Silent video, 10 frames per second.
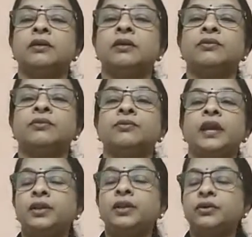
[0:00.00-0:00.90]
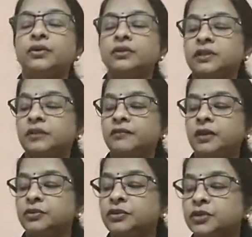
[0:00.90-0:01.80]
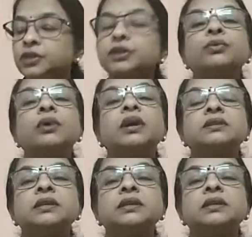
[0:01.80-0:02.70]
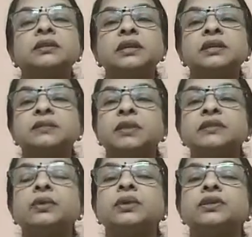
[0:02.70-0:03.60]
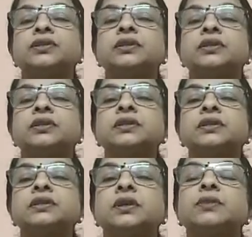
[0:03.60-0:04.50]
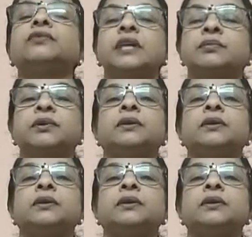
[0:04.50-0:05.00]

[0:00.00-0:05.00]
find yourself in a position to answer these basic questions out of that chapter.